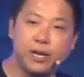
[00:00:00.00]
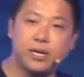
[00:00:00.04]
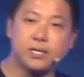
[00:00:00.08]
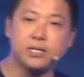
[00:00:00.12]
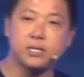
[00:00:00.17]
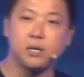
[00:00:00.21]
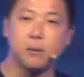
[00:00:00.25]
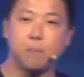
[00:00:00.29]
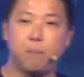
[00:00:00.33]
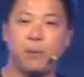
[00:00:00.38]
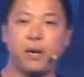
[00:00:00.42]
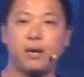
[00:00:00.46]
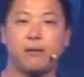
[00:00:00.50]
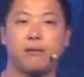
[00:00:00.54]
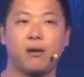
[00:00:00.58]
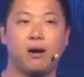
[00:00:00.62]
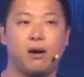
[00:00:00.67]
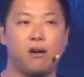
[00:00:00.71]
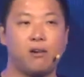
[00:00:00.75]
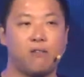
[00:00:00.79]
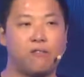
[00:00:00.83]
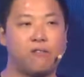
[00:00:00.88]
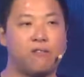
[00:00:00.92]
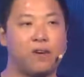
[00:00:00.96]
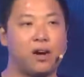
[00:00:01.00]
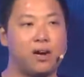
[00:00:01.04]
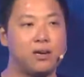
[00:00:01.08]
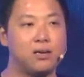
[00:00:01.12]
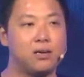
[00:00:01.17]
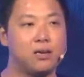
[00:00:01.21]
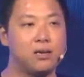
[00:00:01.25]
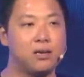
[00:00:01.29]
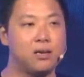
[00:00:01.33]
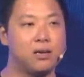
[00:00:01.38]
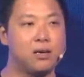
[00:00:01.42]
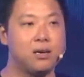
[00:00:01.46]
raise a big round of
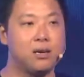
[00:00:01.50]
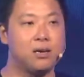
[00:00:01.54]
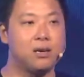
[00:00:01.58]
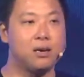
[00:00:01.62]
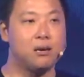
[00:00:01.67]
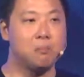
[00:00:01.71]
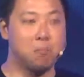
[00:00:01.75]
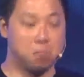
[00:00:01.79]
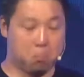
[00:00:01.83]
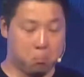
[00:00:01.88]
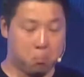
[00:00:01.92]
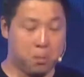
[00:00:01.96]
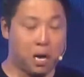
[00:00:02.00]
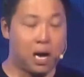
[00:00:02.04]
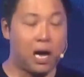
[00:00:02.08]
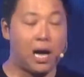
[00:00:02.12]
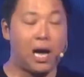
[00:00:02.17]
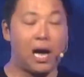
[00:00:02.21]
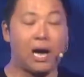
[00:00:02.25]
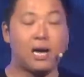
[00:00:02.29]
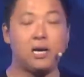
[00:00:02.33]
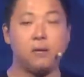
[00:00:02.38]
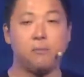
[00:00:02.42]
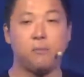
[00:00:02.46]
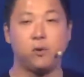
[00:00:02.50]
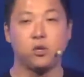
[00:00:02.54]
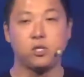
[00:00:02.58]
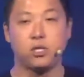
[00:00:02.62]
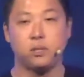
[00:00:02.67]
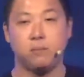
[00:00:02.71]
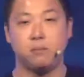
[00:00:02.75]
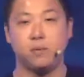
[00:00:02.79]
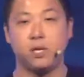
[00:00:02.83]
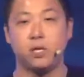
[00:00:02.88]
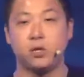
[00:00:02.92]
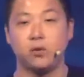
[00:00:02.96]
fund, are highly
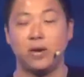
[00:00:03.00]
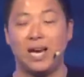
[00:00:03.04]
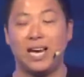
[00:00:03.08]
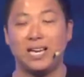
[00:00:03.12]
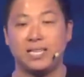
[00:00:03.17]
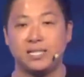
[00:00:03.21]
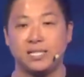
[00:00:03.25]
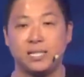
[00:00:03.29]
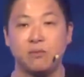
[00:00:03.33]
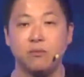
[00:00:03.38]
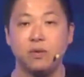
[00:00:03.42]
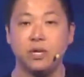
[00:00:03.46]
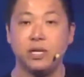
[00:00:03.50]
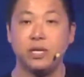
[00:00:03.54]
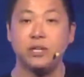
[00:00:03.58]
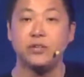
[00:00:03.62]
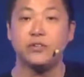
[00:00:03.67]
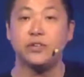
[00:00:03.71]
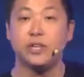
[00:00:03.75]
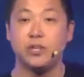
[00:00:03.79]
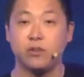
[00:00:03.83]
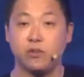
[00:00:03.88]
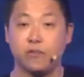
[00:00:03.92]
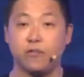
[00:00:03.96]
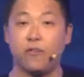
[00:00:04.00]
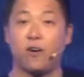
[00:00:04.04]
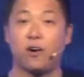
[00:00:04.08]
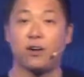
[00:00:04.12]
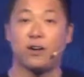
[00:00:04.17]
possible to exit within 3 to